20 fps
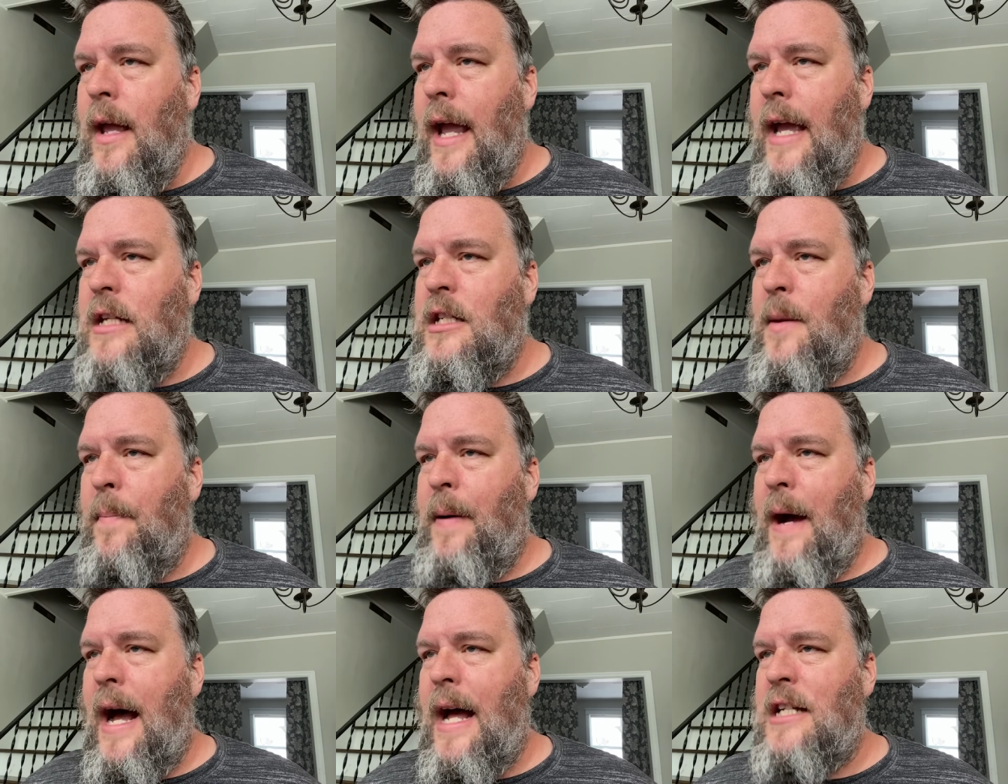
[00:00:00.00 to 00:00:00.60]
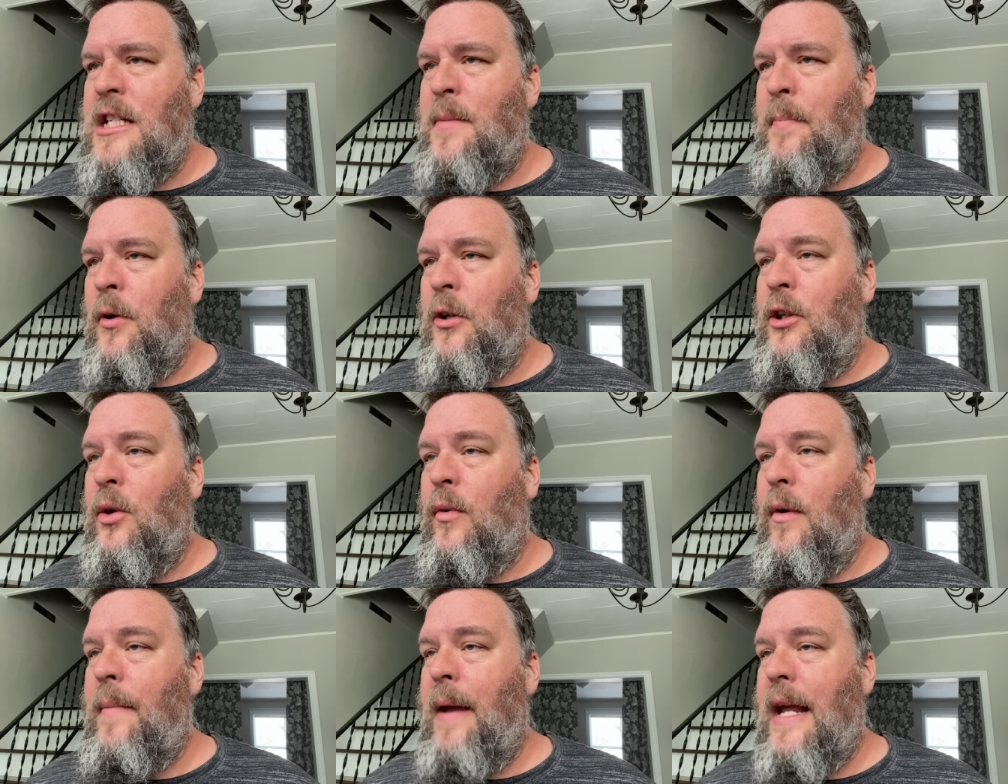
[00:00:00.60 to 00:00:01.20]
is it possible
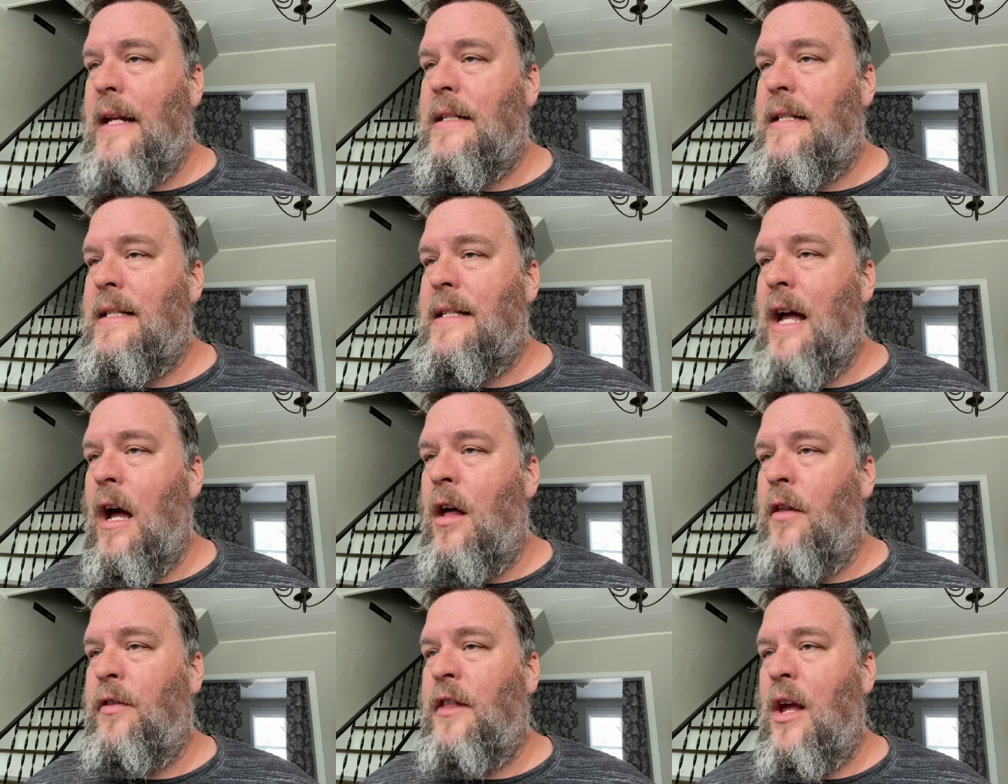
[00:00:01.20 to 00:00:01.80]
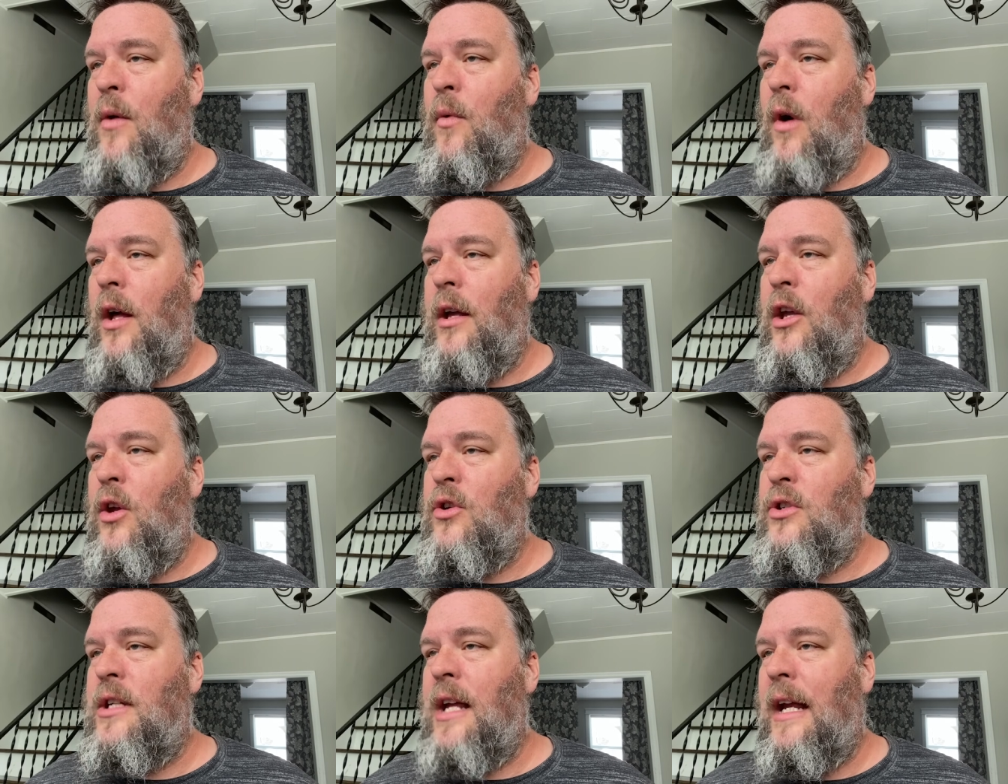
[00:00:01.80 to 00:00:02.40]
to remain stealthy while
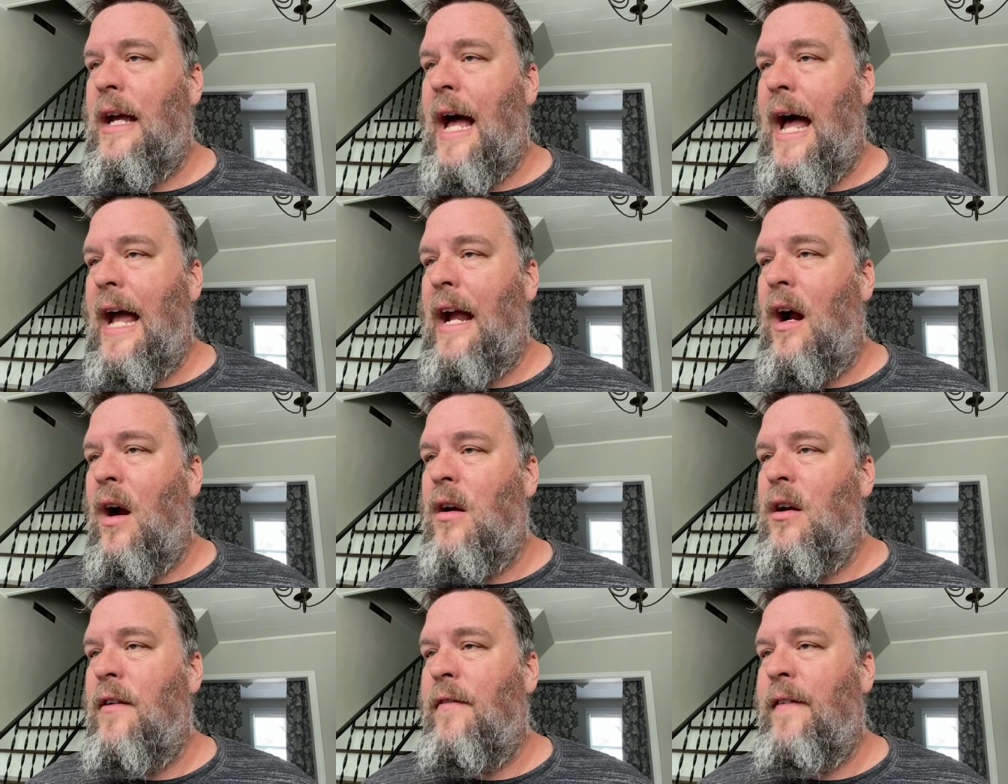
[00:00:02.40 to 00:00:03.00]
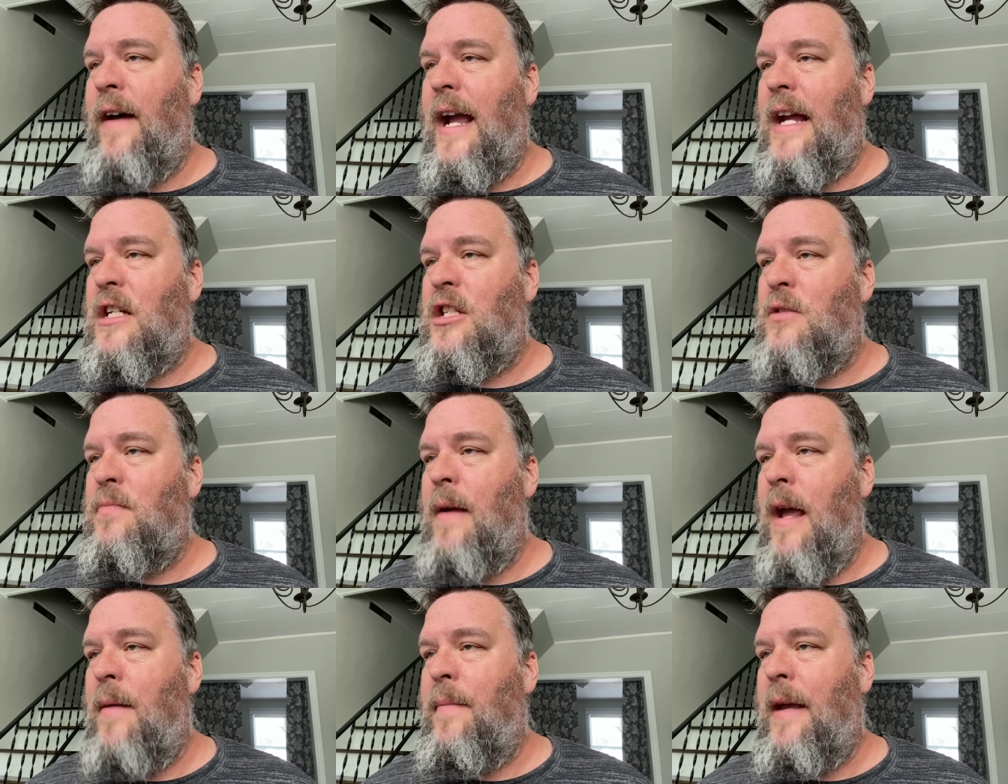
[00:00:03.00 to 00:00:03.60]
using IR
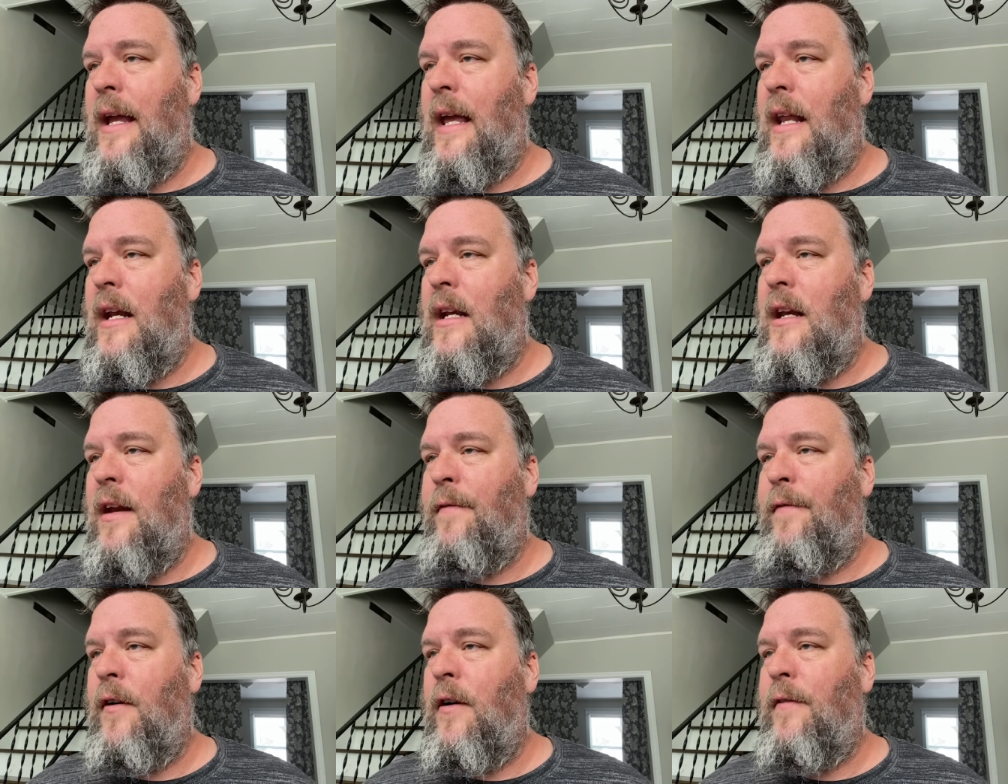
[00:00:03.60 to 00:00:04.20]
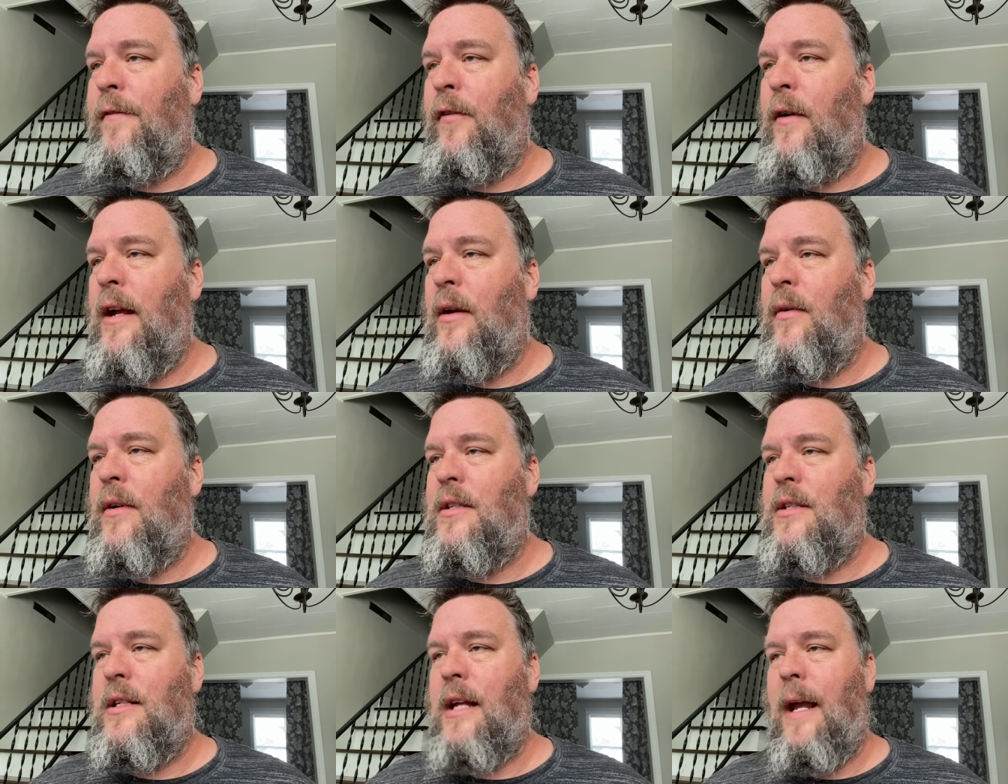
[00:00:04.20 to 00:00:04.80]
device, maybe in a different
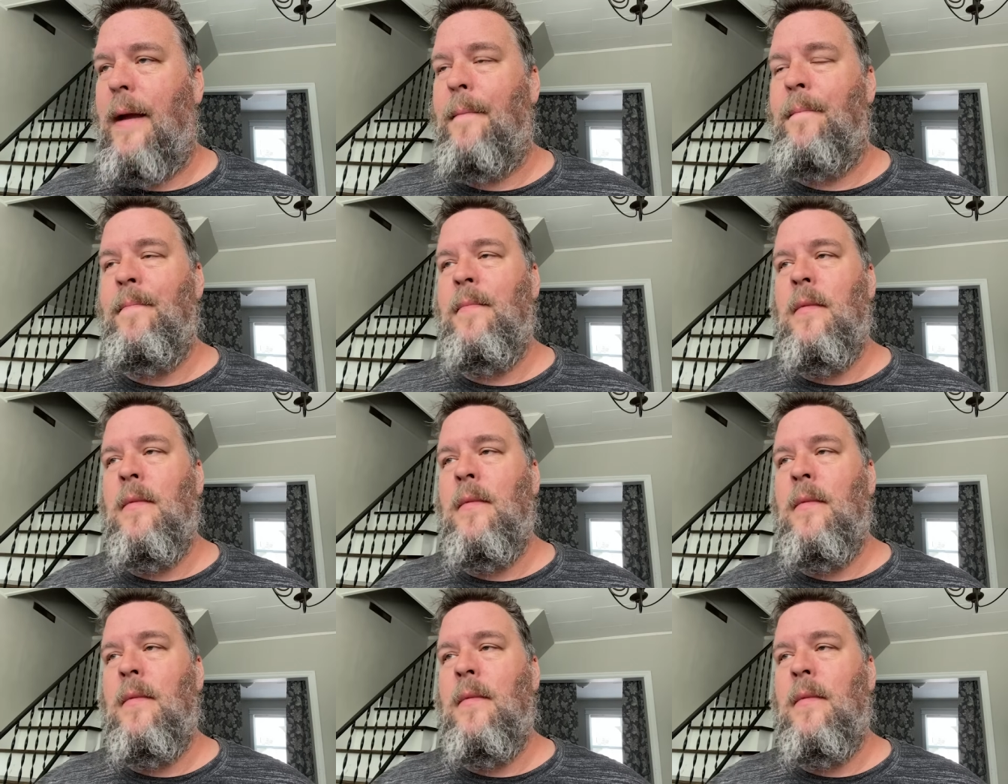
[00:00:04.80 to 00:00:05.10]
frequency?